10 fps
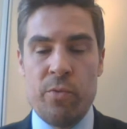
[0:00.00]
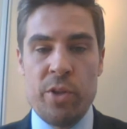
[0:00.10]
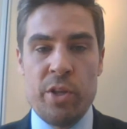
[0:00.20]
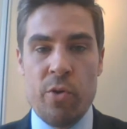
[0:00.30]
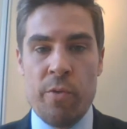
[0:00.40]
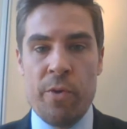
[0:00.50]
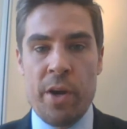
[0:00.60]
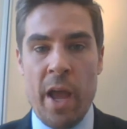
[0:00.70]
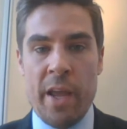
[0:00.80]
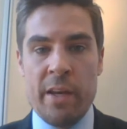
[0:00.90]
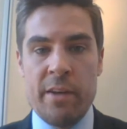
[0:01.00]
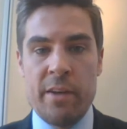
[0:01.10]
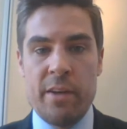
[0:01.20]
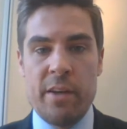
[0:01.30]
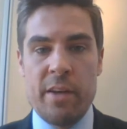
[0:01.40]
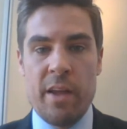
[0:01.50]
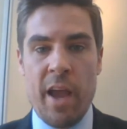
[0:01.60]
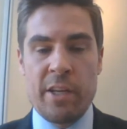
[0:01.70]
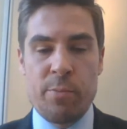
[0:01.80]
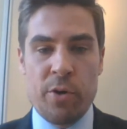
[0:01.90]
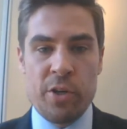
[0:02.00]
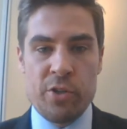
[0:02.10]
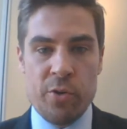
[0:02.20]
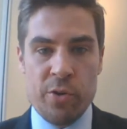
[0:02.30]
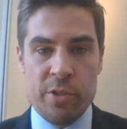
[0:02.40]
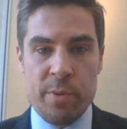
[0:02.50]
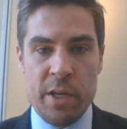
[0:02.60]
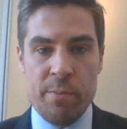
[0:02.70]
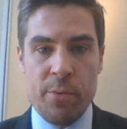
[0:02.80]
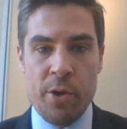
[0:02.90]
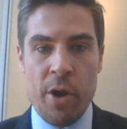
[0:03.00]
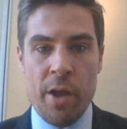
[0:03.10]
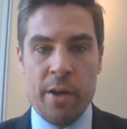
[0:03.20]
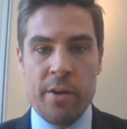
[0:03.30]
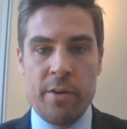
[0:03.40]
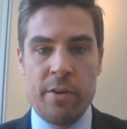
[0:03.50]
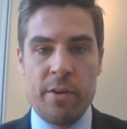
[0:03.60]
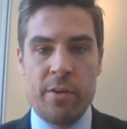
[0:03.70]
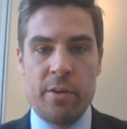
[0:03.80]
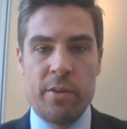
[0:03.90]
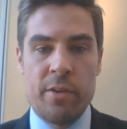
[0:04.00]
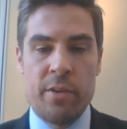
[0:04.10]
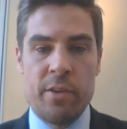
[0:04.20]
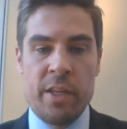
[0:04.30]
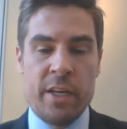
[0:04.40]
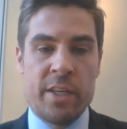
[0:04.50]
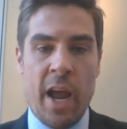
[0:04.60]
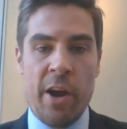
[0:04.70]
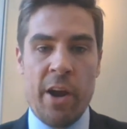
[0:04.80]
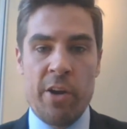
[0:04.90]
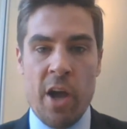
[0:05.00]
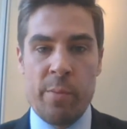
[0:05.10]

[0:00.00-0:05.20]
really overnight, export control is being put on the entire